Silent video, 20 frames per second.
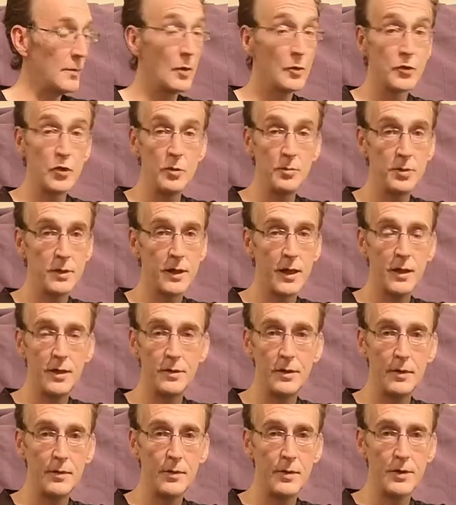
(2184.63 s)
Small tube, you
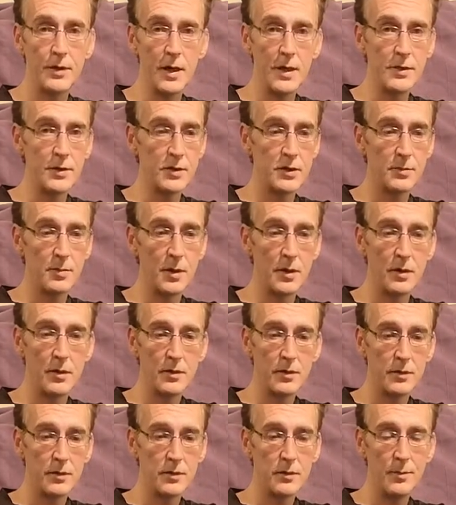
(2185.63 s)
get it in different sizes, but